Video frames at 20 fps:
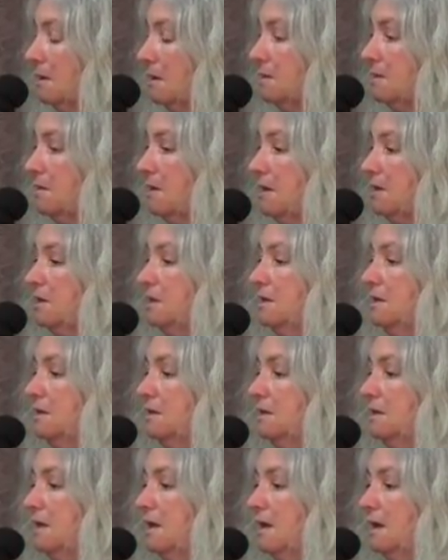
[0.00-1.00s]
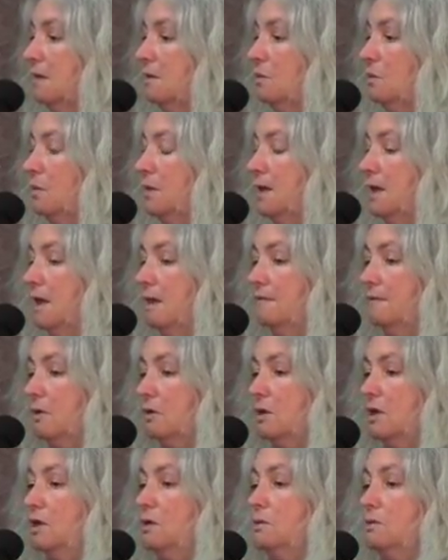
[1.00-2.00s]
So I think that we have
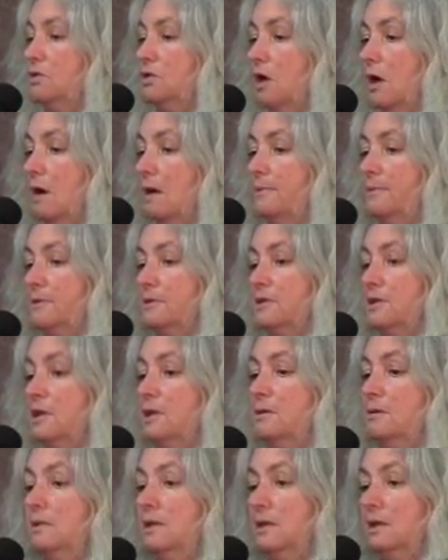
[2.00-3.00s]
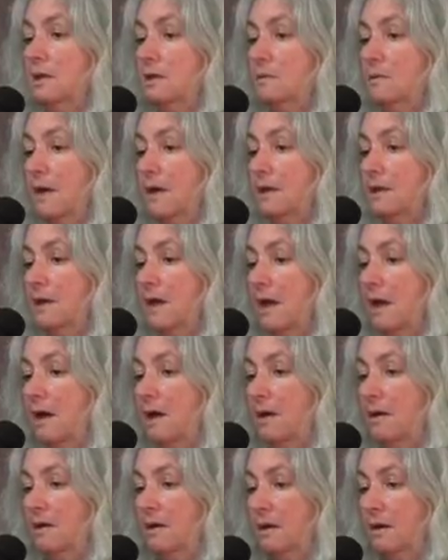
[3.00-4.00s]
a huge opportunity right
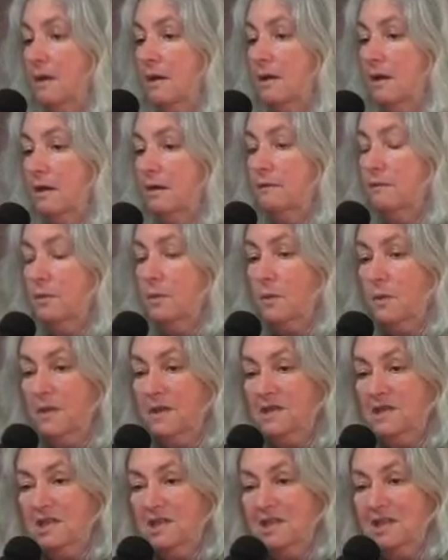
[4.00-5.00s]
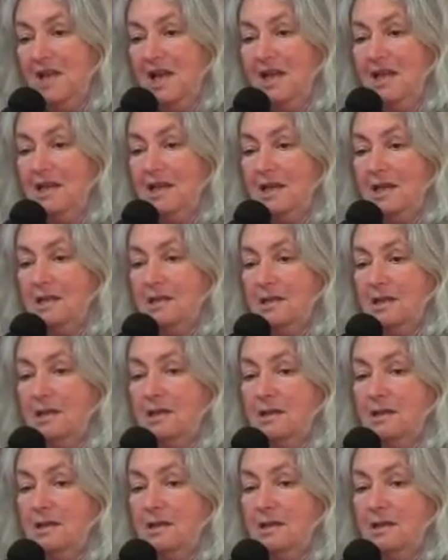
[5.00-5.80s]
now, if we're willing to take it,